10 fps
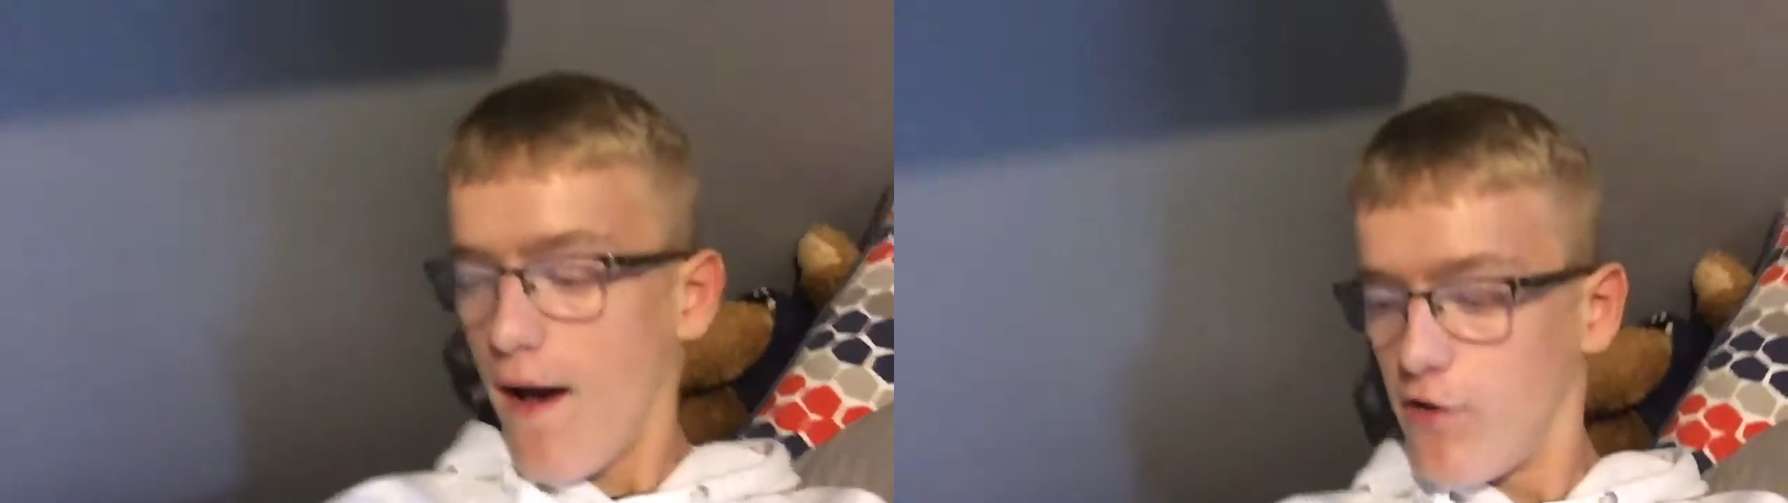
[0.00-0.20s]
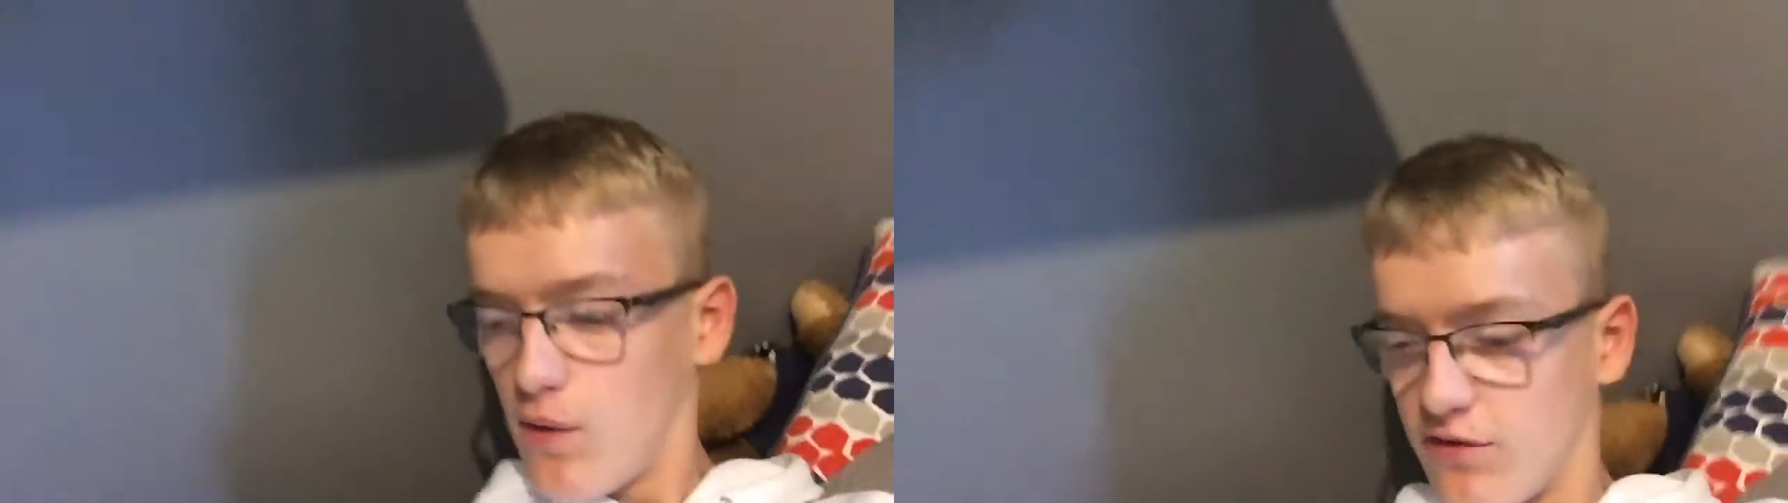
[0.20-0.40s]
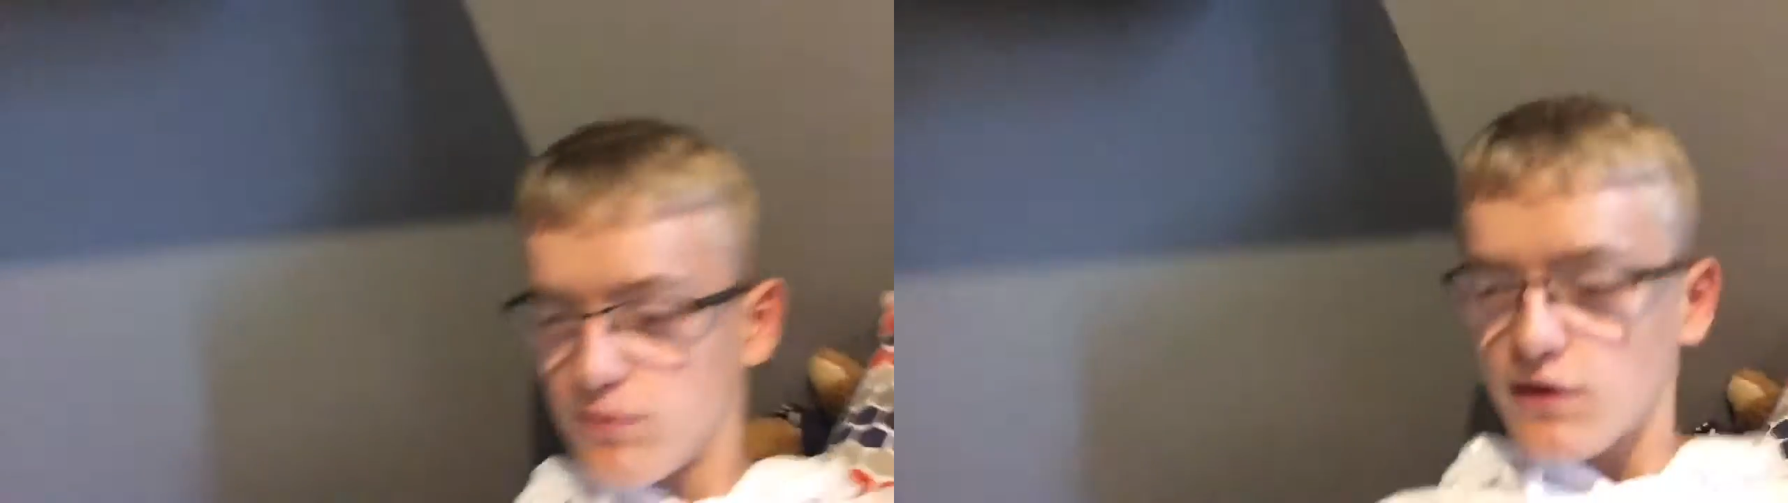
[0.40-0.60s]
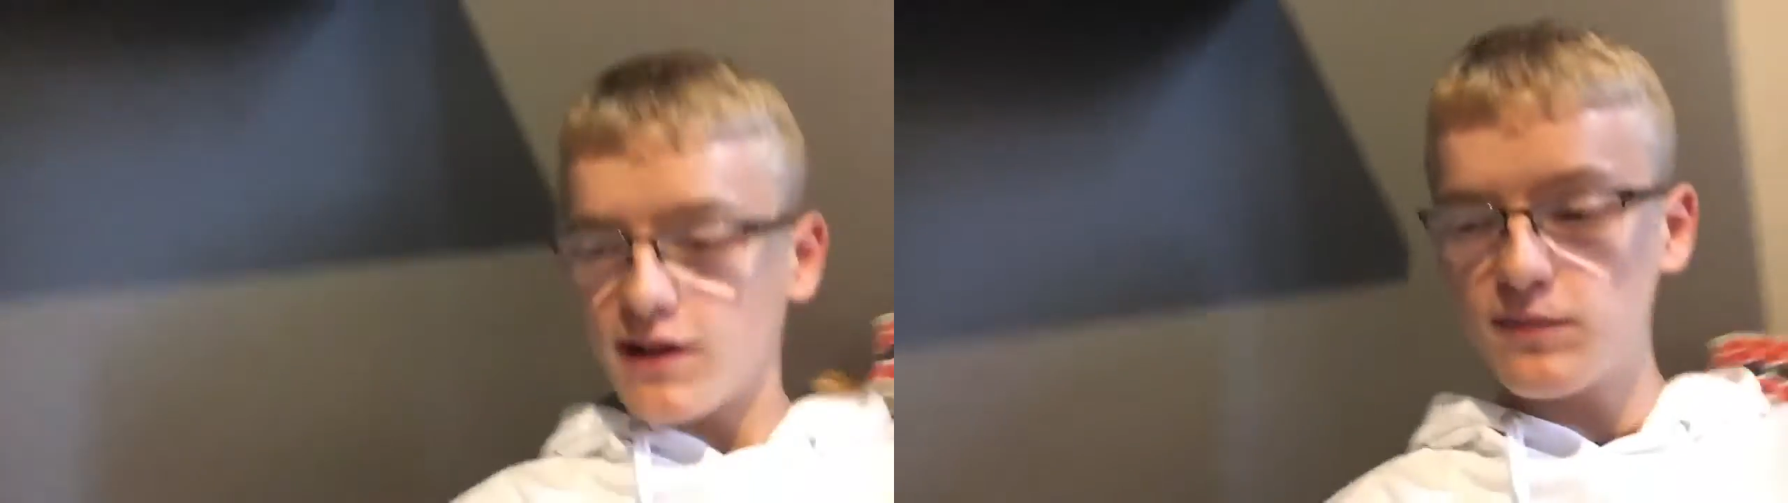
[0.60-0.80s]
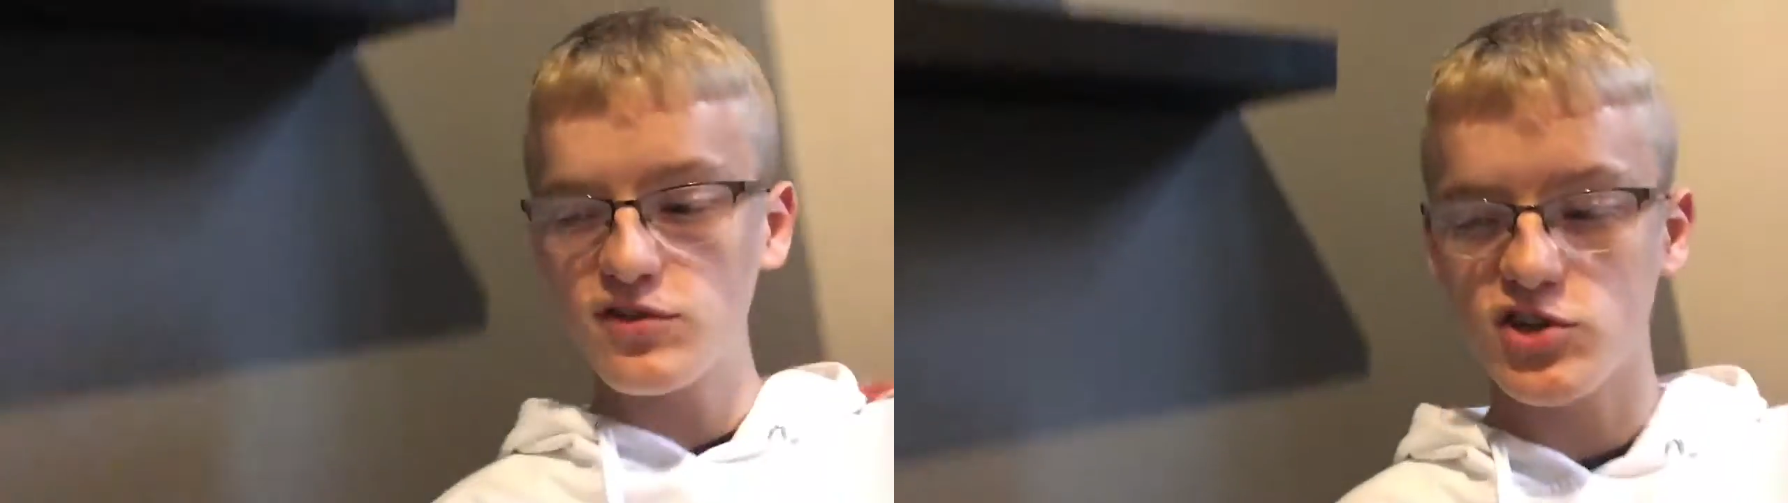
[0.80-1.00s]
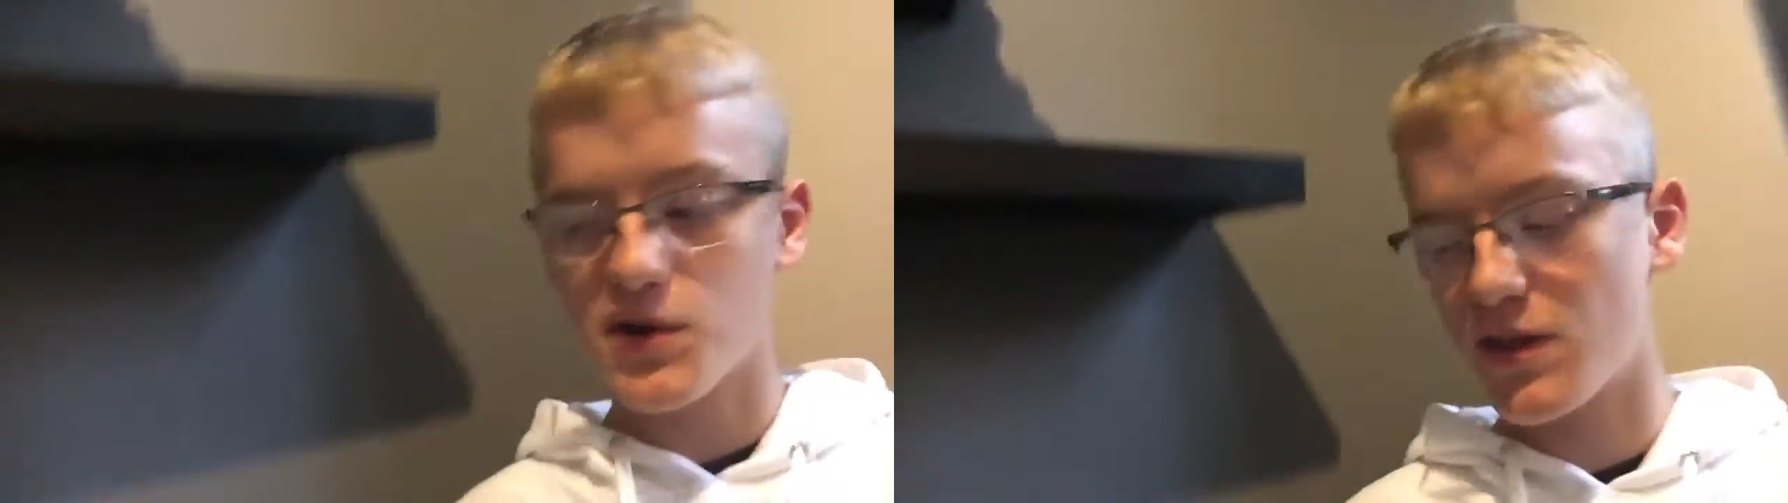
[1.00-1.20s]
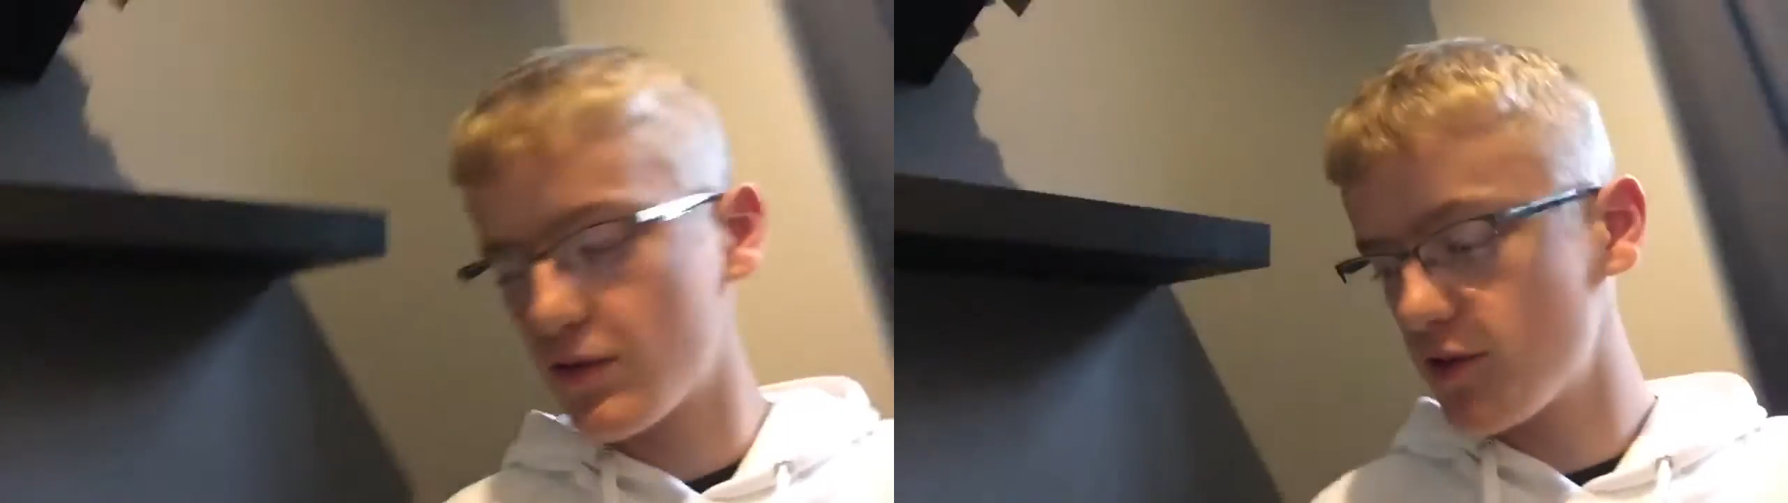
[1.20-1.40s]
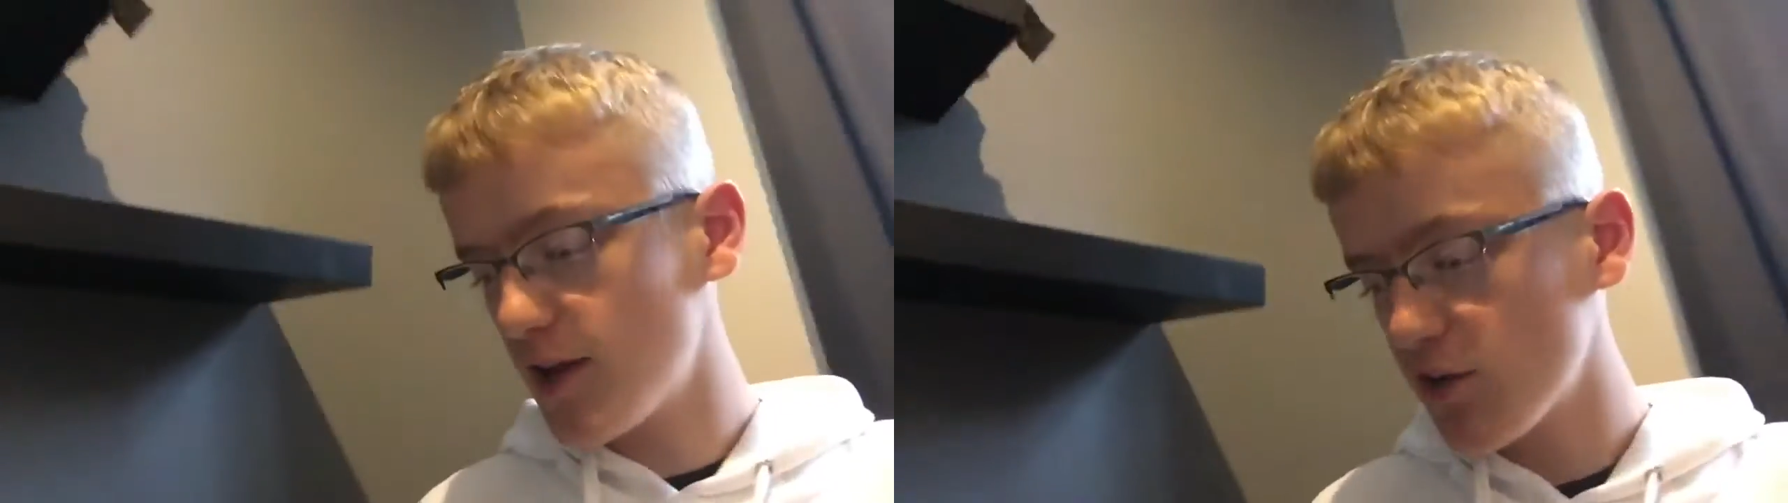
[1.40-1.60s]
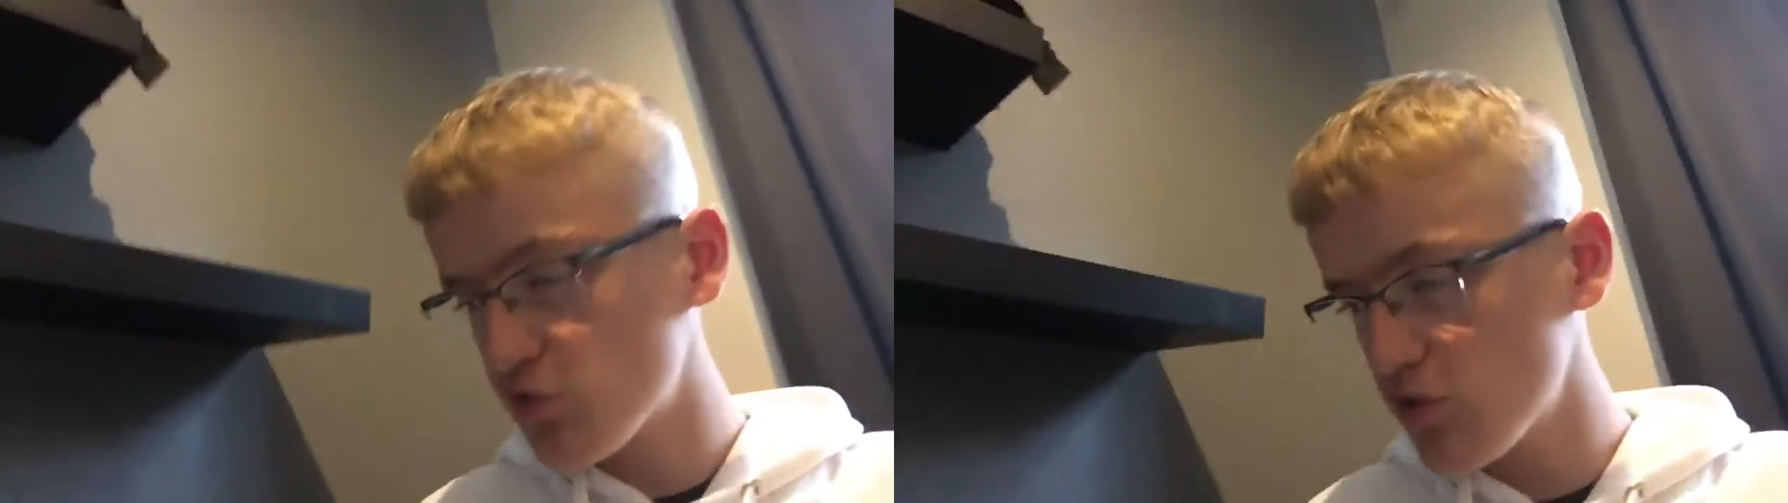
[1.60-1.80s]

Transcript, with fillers: I do have some clips to show you. The live